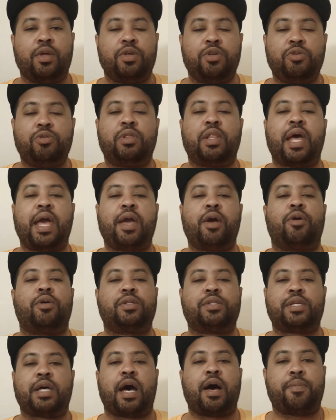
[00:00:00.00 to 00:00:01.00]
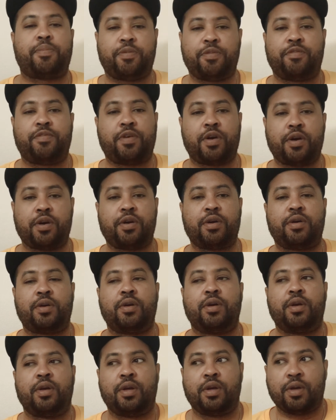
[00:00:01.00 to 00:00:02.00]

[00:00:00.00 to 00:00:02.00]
You lay on top of her.